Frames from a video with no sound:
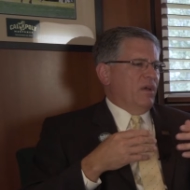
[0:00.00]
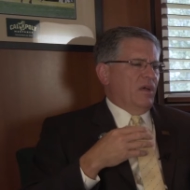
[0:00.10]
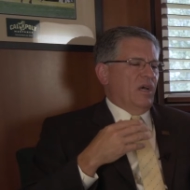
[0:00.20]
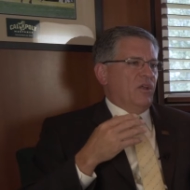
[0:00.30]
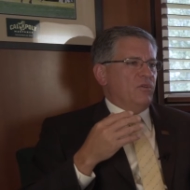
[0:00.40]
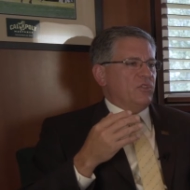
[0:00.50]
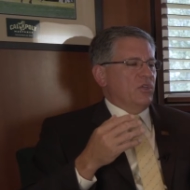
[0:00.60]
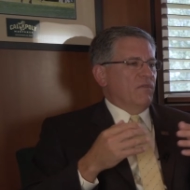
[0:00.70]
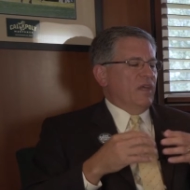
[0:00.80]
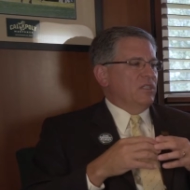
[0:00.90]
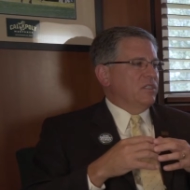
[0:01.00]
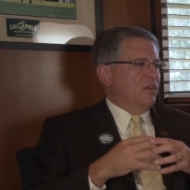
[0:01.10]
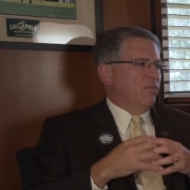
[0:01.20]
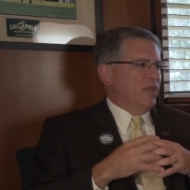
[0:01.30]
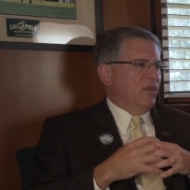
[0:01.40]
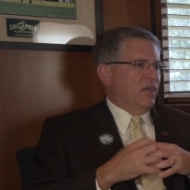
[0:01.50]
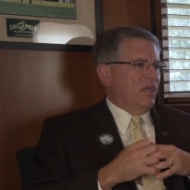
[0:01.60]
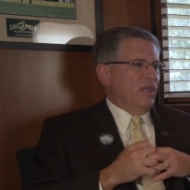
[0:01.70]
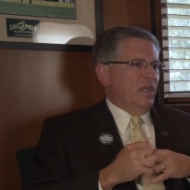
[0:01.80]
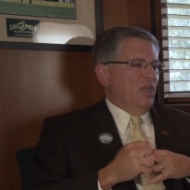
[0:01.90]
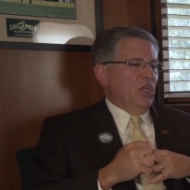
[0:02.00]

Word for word: Uh, other surveys that have been done,